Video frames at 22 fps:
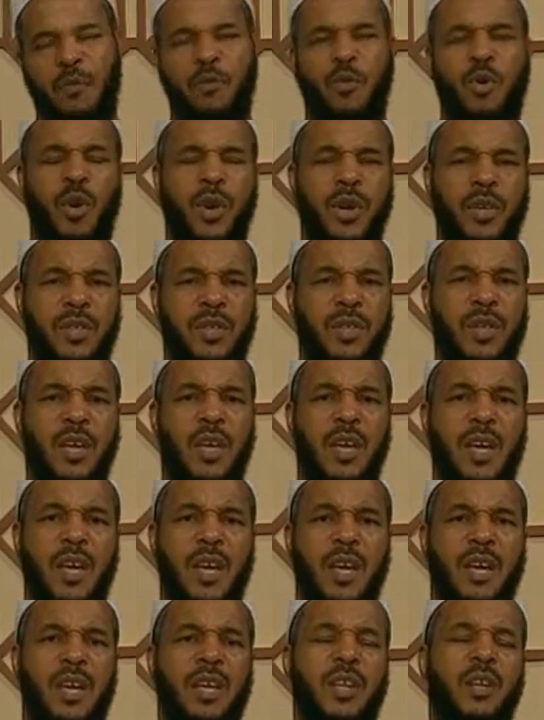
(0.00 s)
Of course,
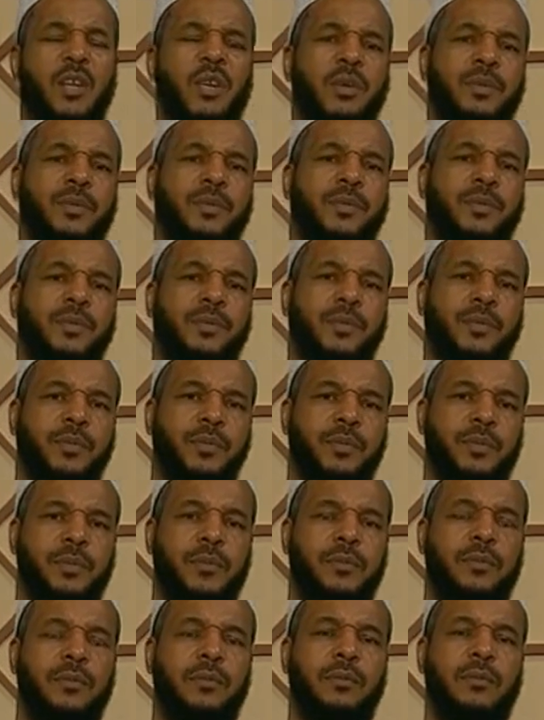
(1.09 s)

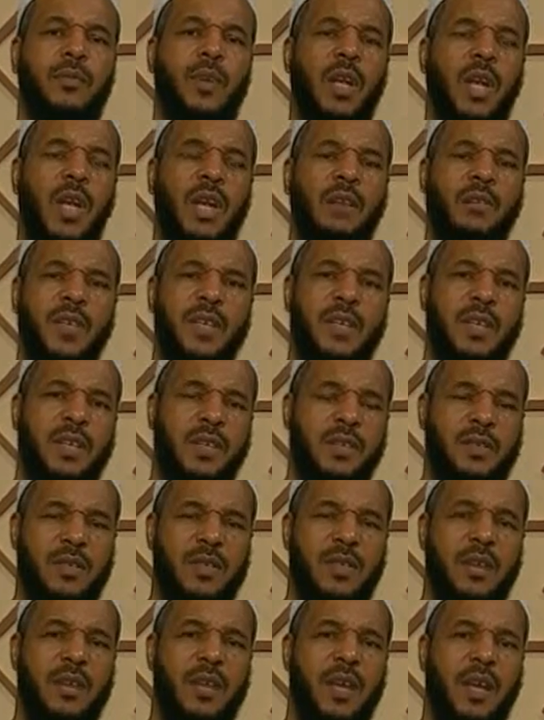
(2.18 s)
if it
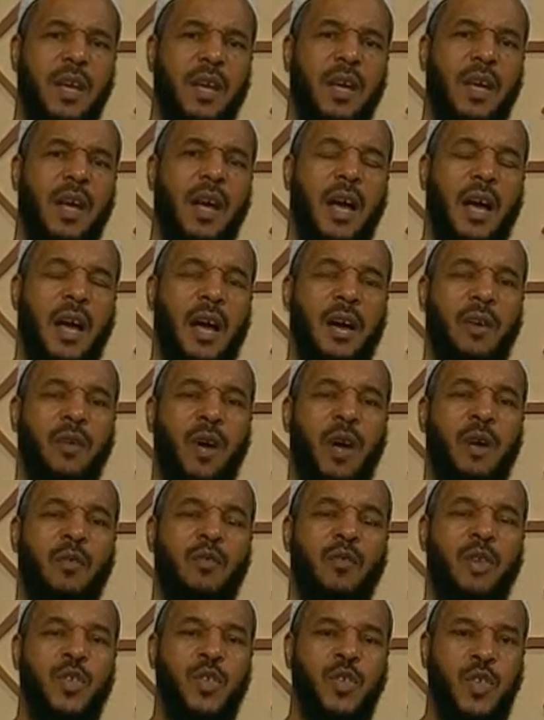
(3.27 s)
is
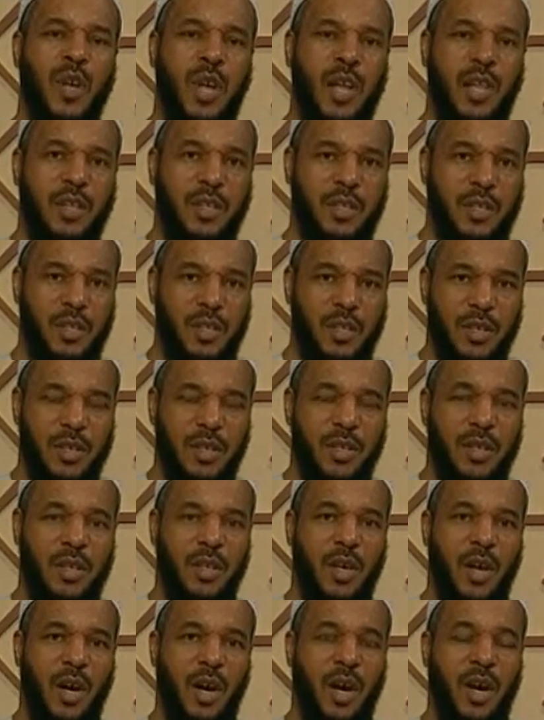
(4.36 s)
a result
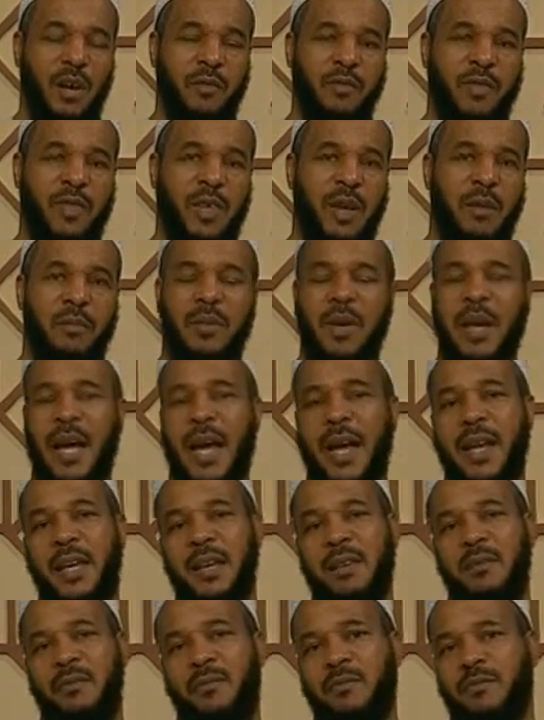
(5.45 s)
of some
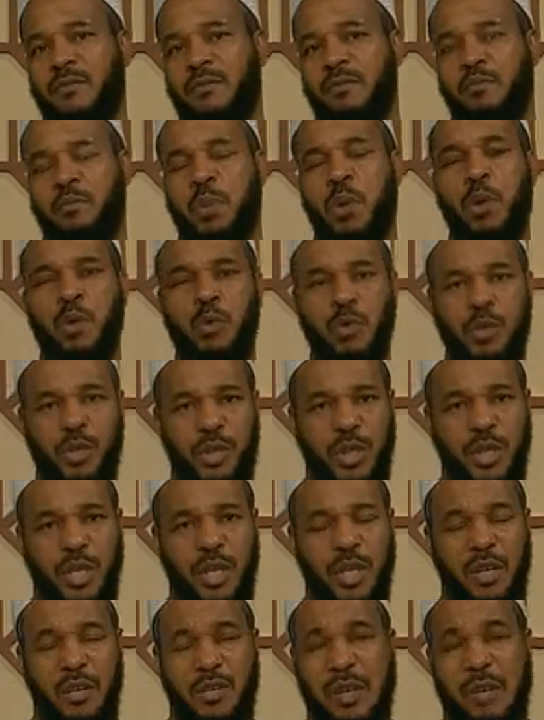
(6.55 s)
kind of
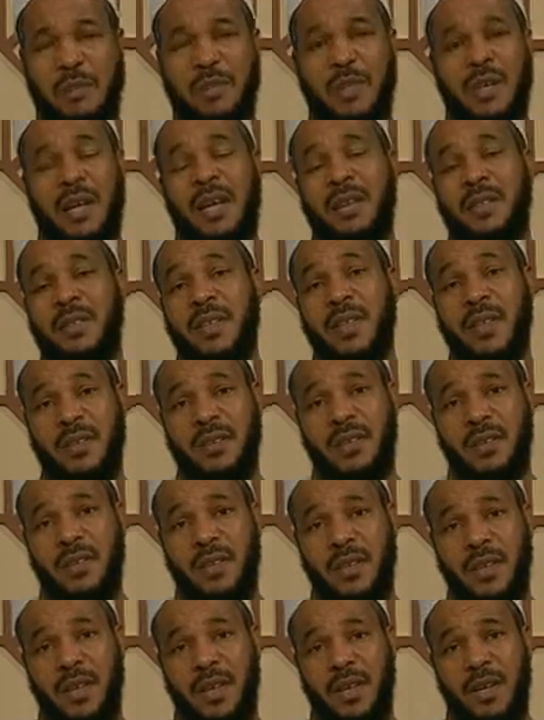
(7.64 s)
pollution or something like
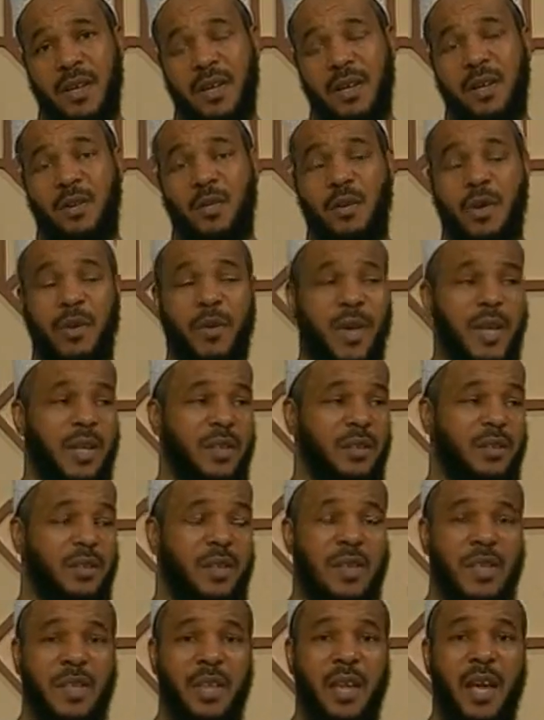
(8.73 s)
this, where we can
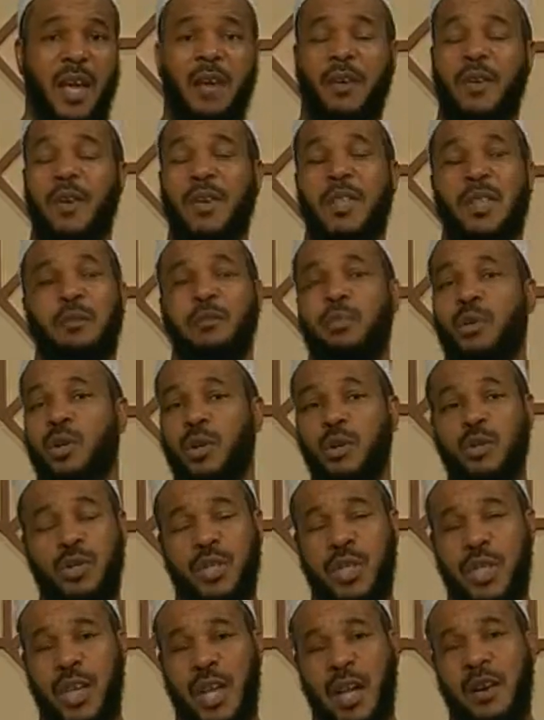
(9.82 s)
see the areas, a
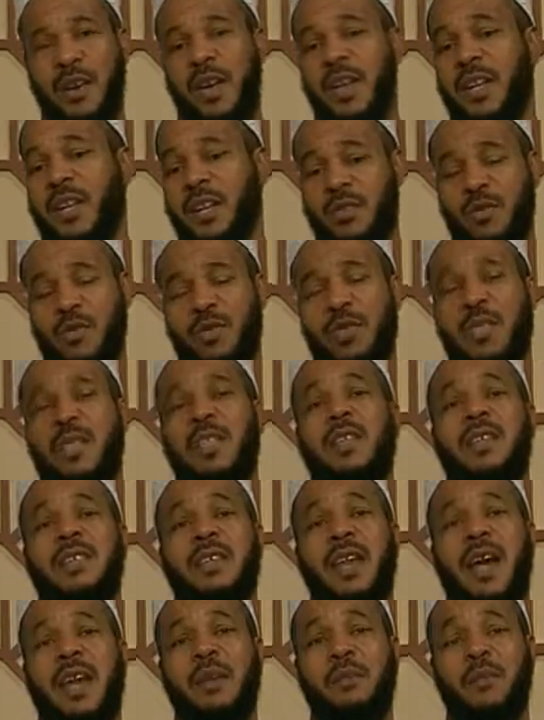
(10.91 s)
polluted area, and then you see
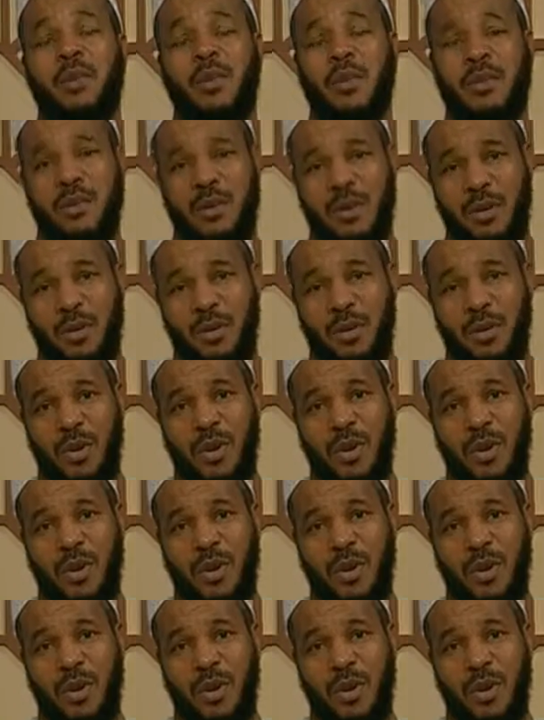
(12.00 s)
these animals,